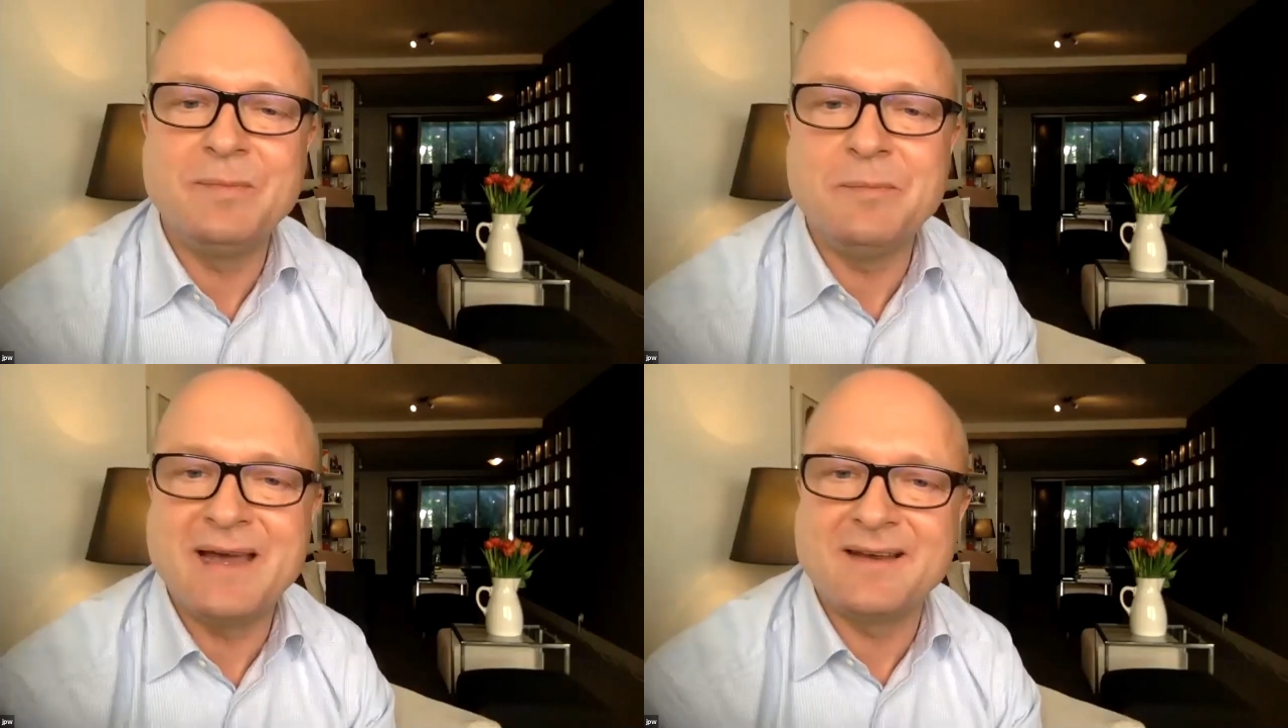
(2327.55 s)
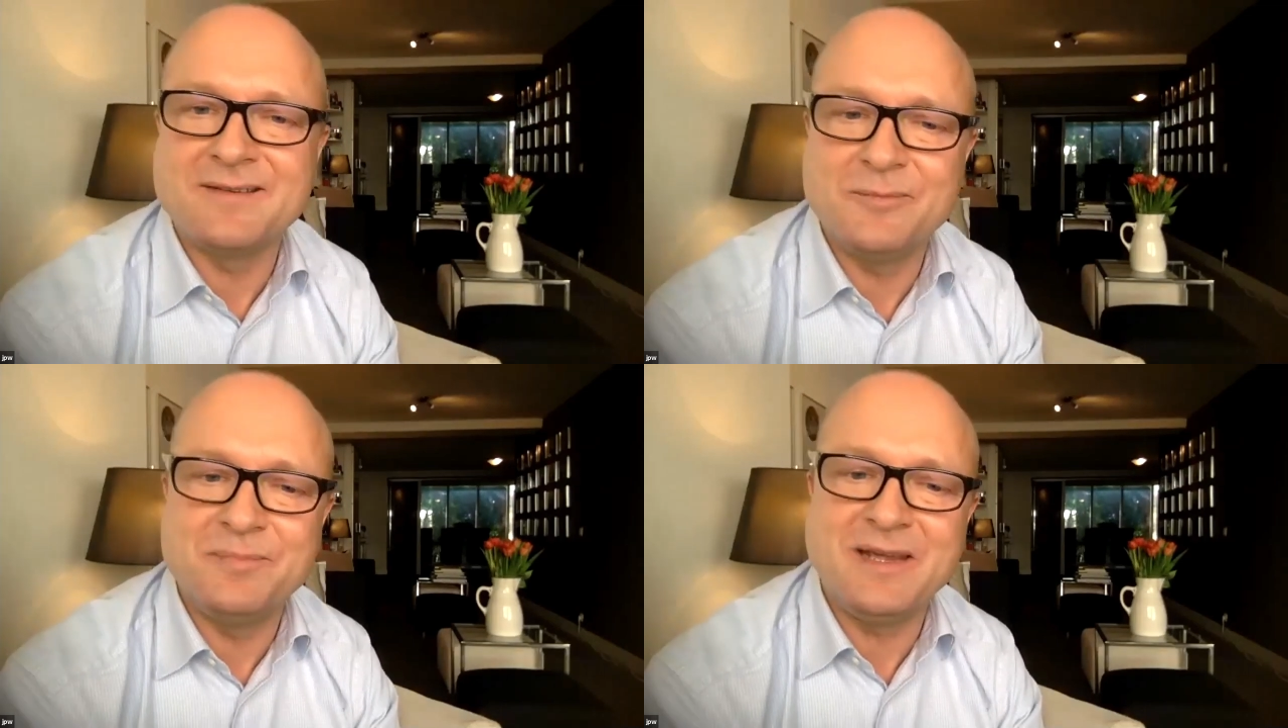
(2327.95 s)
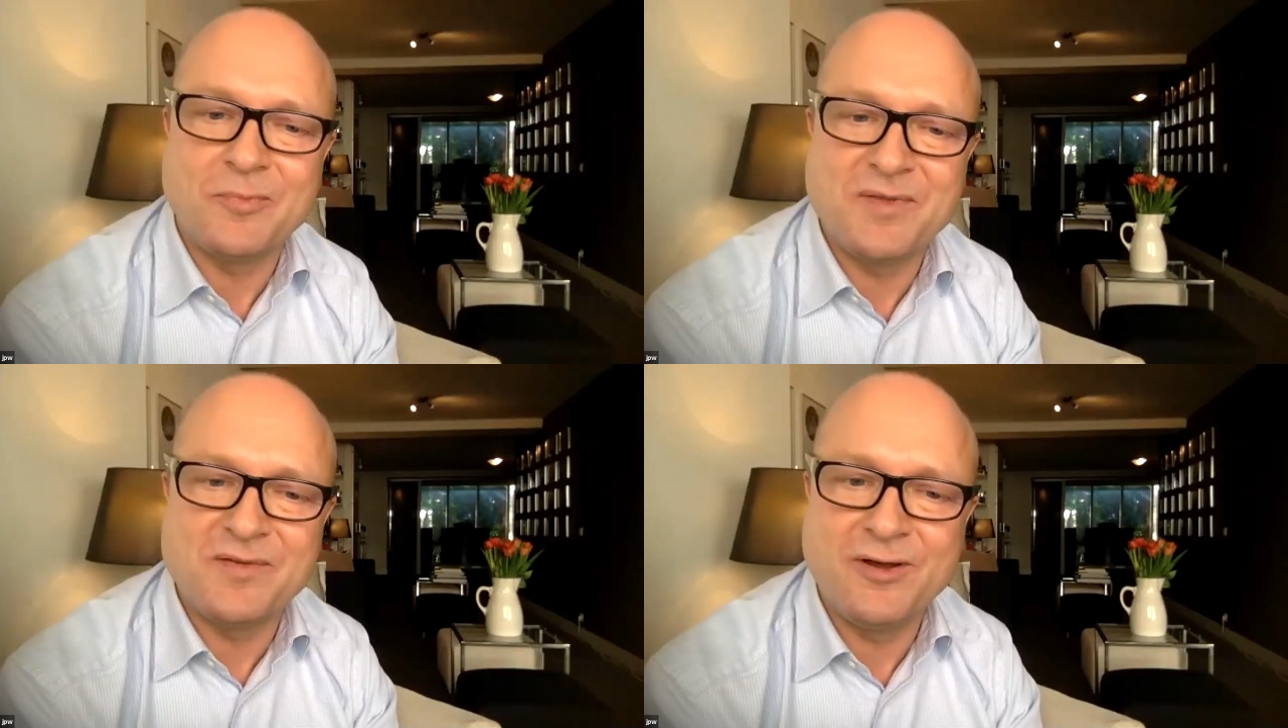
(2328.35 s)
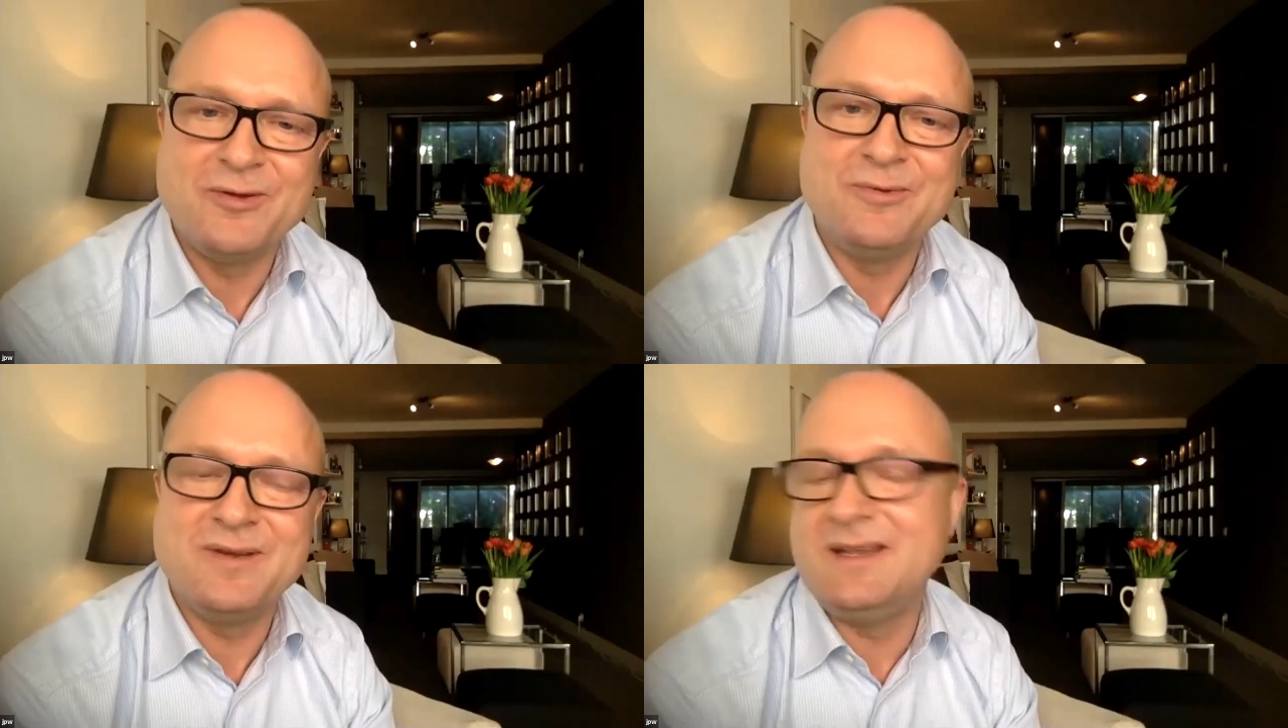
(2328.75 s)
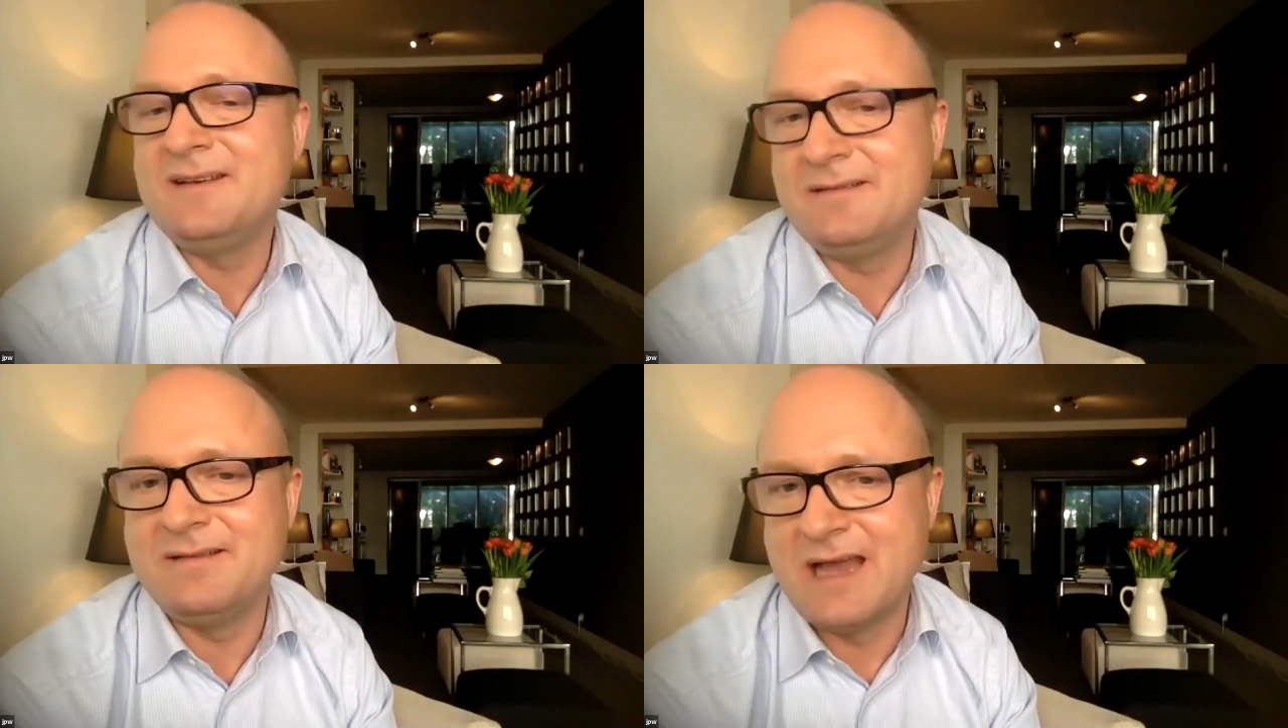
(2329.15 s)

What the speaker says: it would be better to pick up the phone